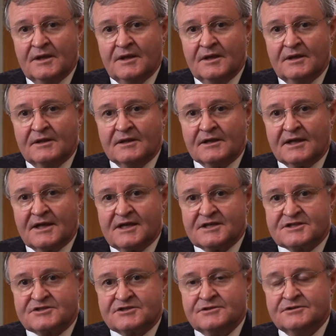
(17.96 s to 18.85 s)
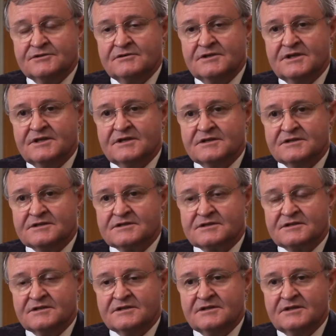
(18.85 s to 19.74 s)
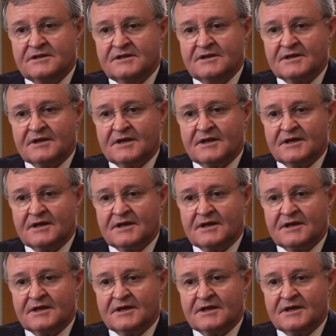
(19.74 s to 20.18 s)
In the last 2 years, the